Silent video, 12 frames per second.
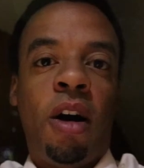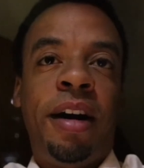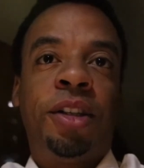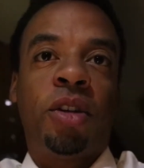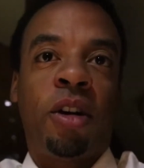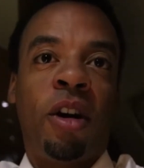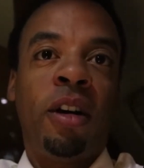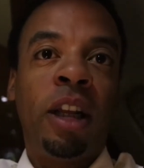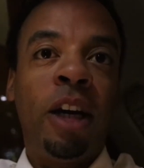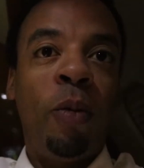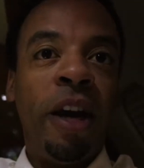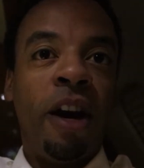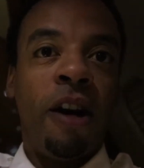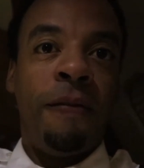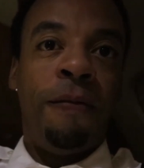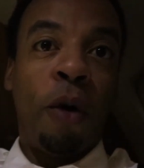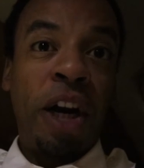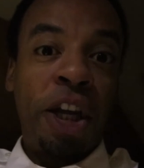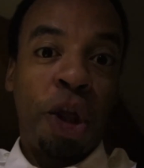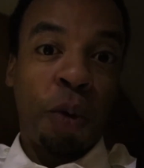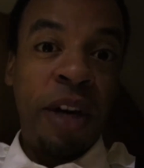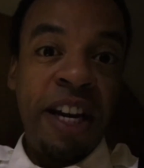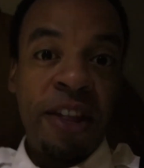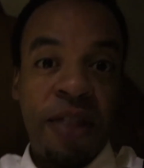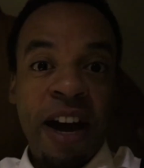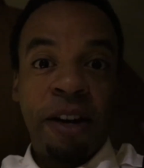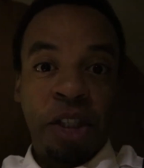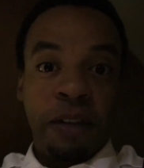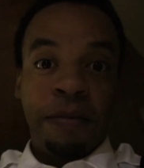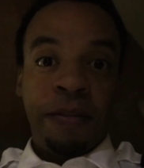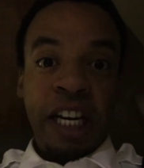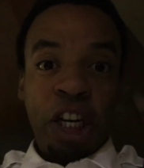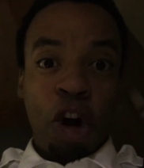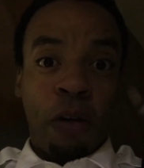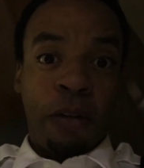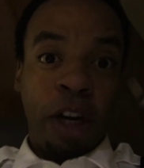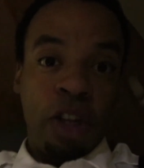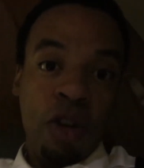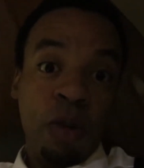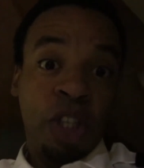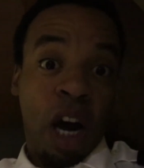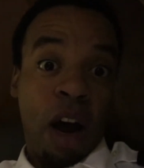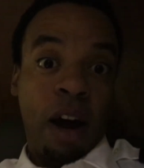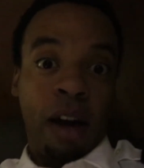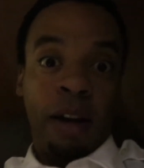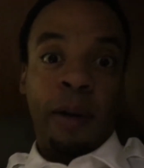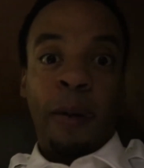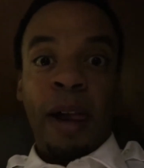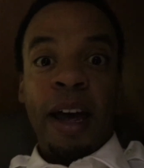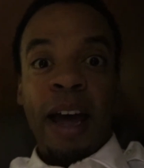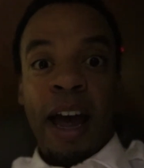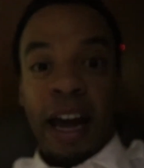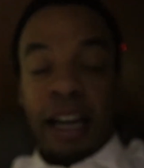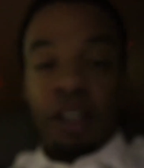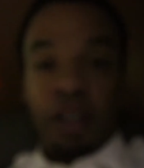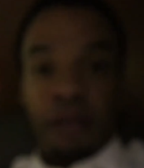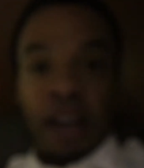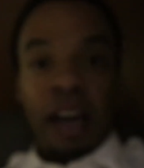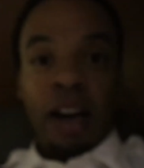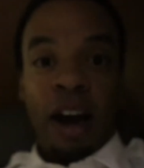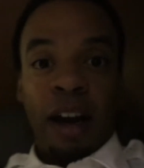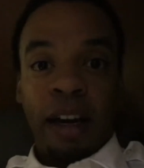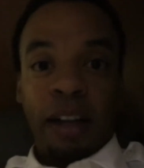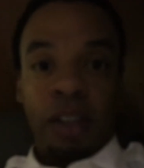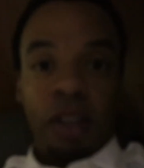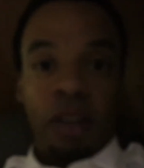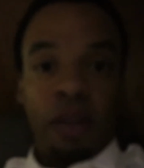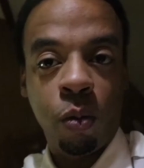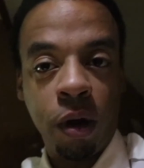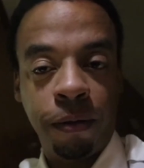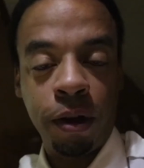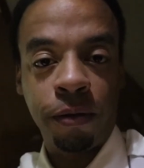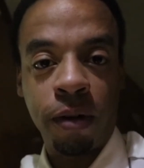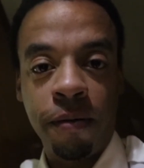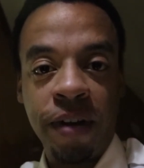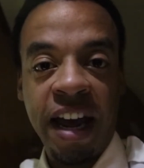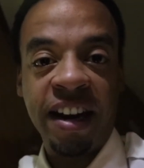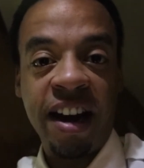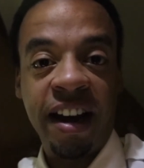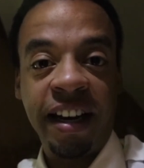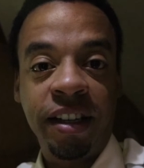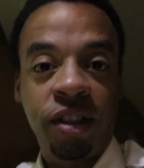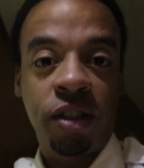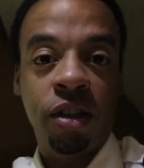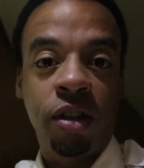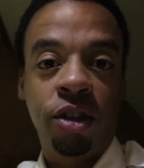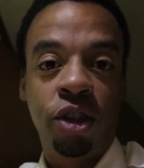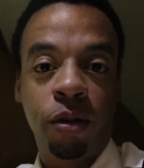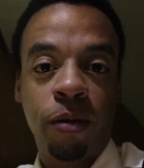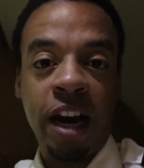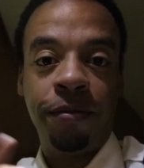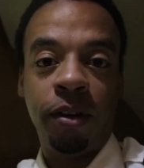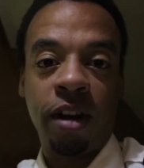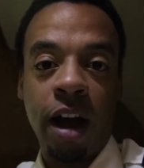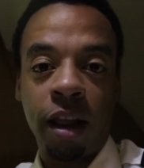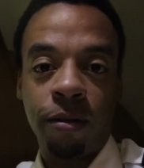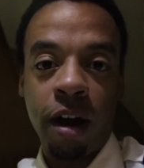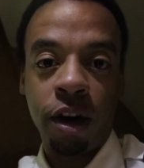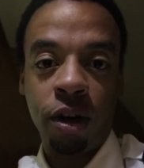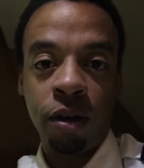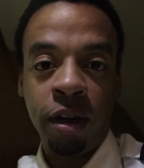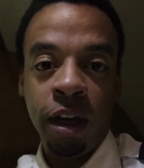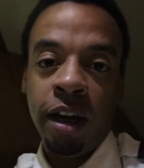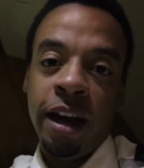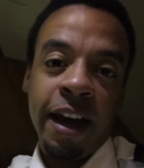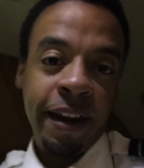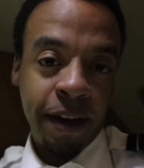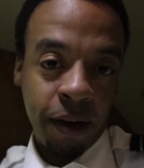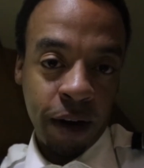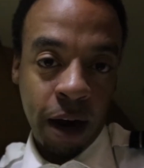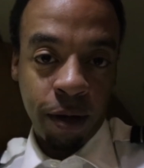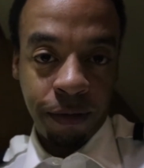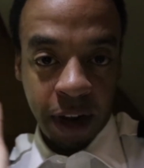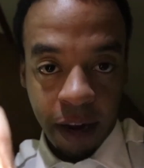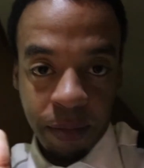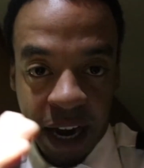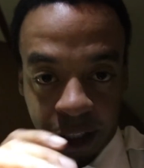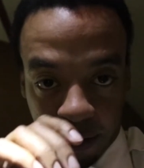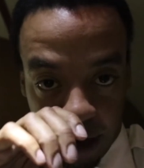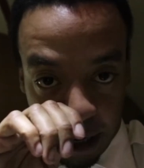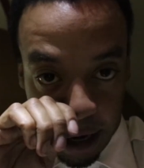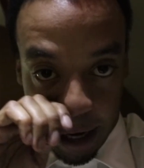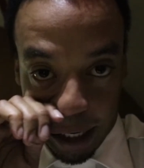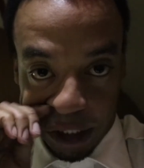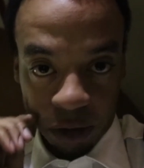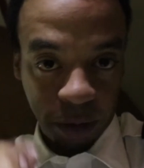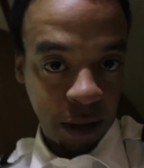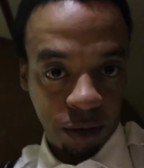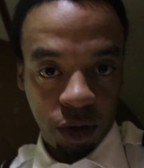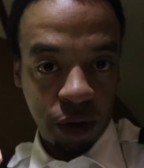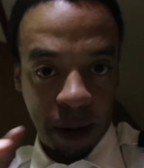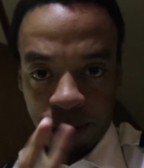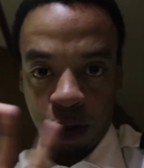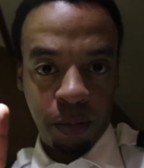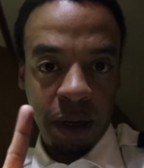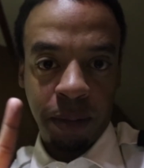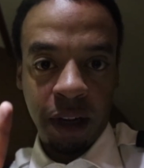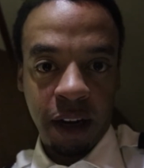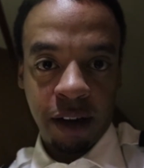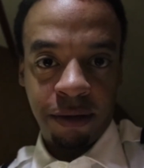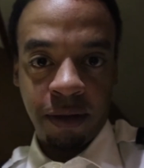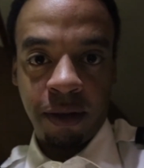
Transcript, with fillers: right, so currently we are 43,000 feet over Utah, heading to Van Nuys. We flew from Van Nuys to Rifle, Colorado, and then now we're flying back to Van Nuys. We dropped two people off,